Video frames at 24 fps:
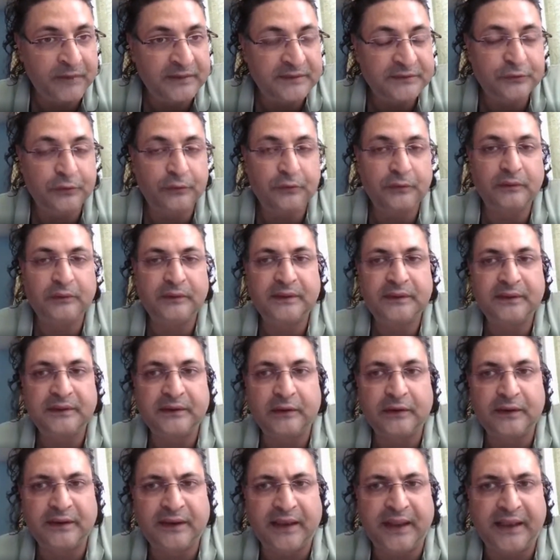So
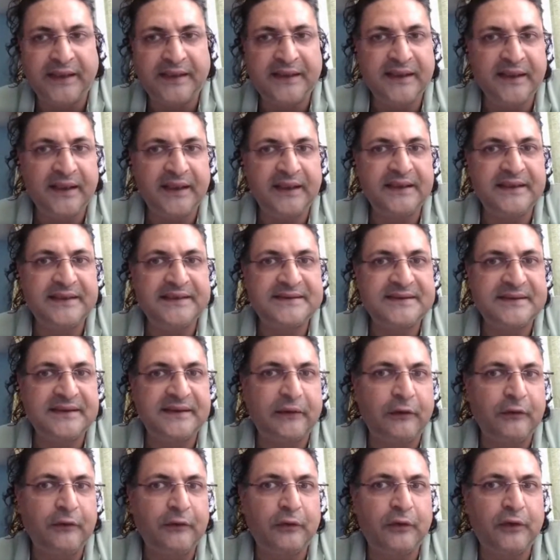the idea is
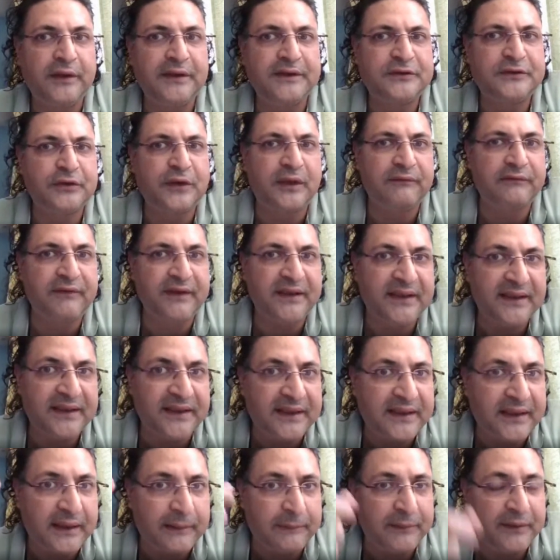not only to awaken
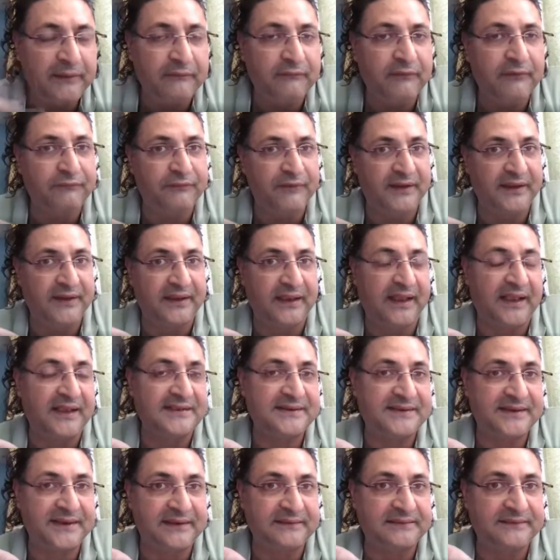that Abhinava within
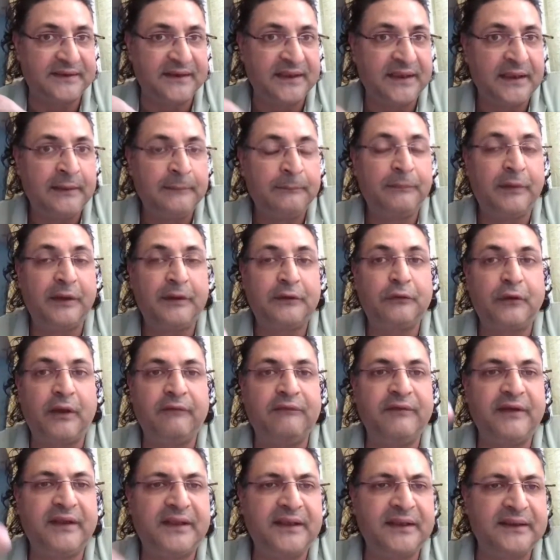ourselves, but to
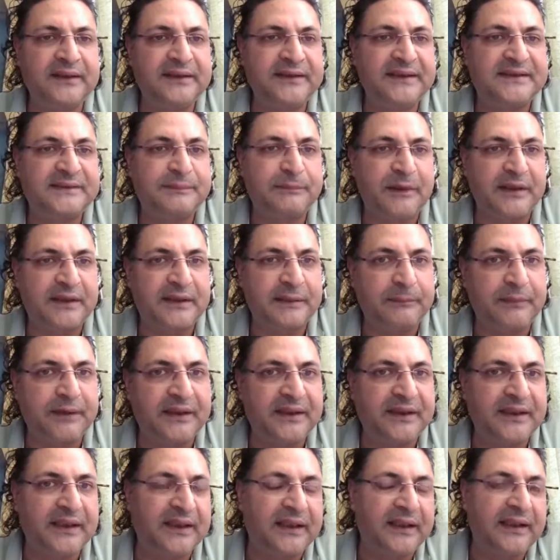awaken this
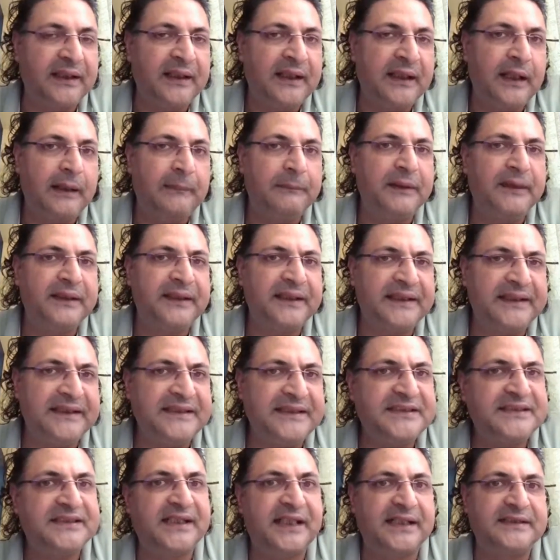Pratibhigya among
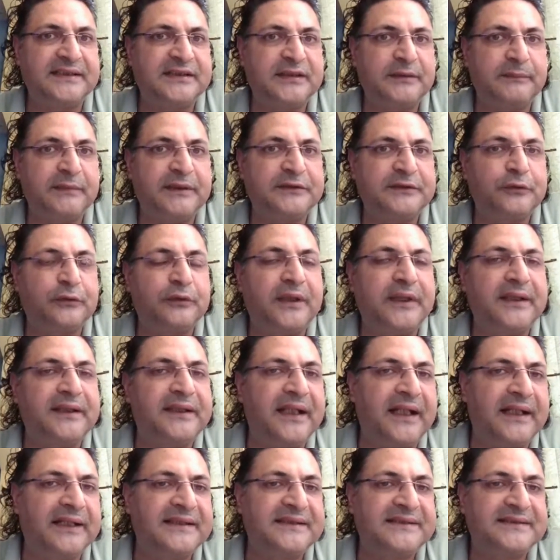each countryman so that
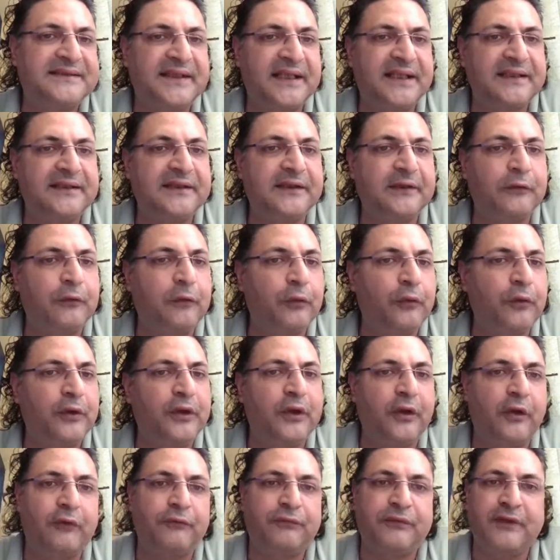they understand the
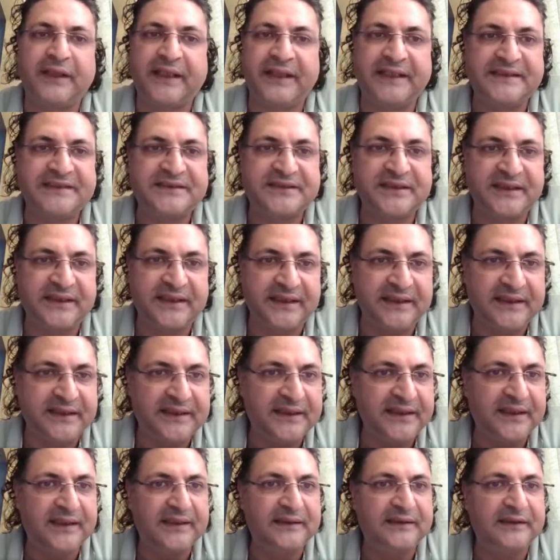glory of our ancient
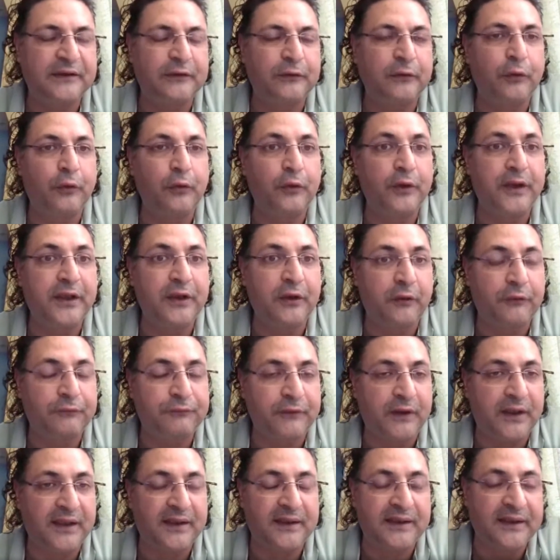India, the glory of
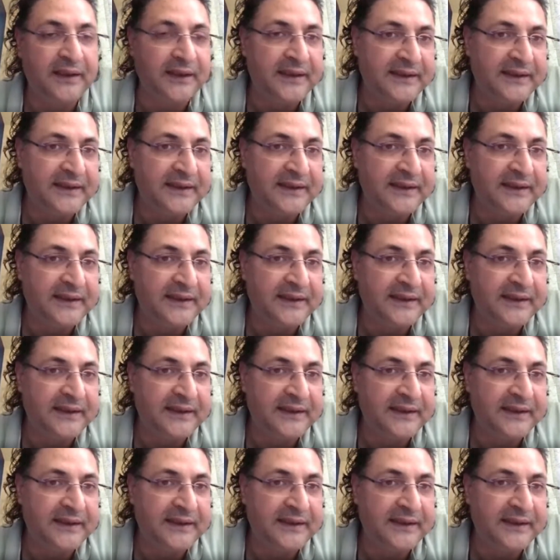our